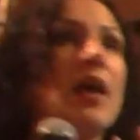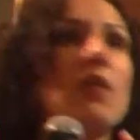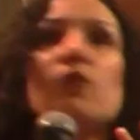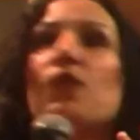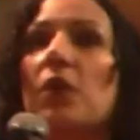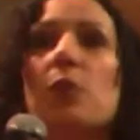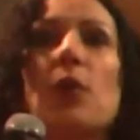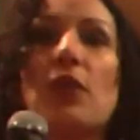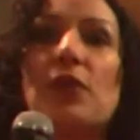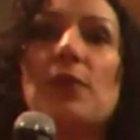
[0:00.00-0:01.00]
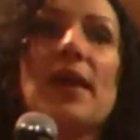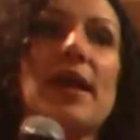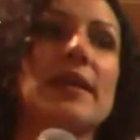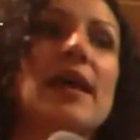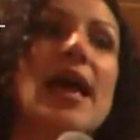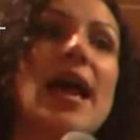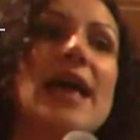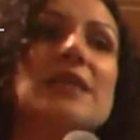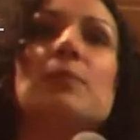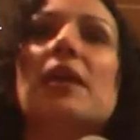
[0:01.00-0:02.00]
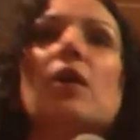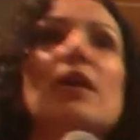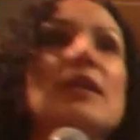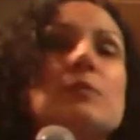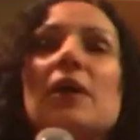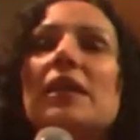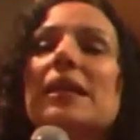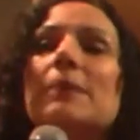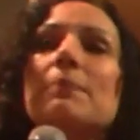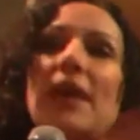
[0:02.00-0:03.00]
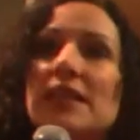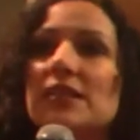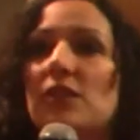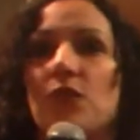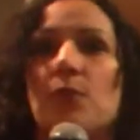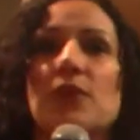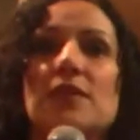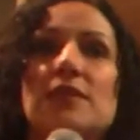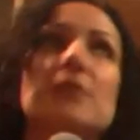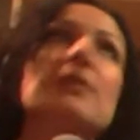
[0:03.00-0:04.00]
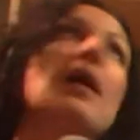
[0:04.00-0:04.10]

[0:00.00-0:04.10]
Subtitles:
very wealthy man, has made his money in many different businesses,